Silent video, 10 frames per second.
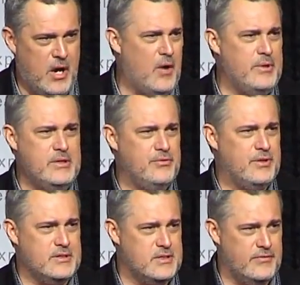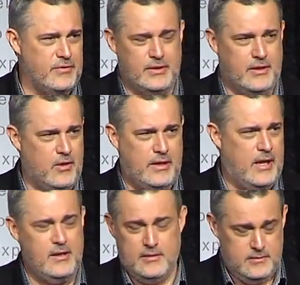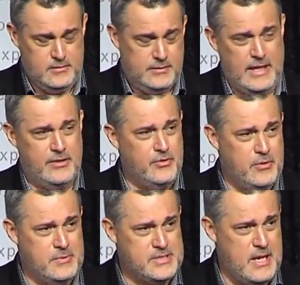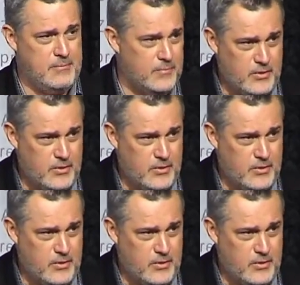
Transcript: Well, we do things differently. Okay, now you're doing them the same.